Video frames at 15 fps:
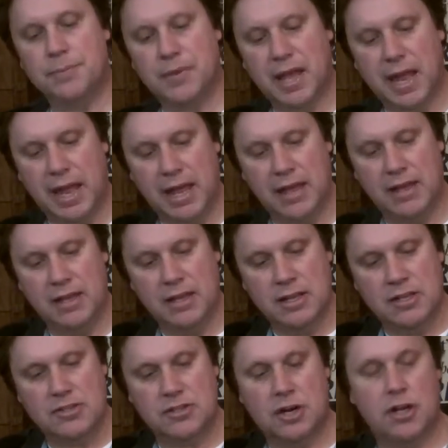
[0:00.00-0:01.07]
they
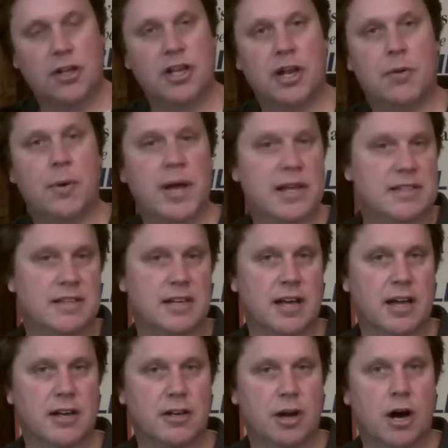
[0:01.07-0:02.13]
started looking at ways to
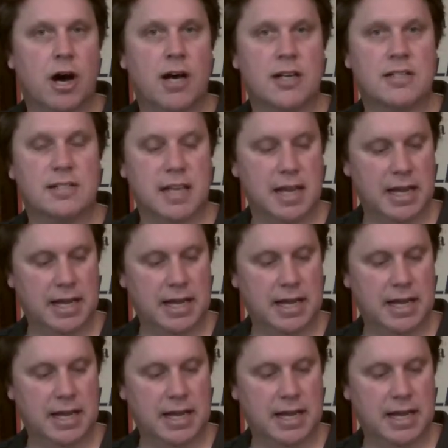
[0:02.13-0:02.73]
cut costs,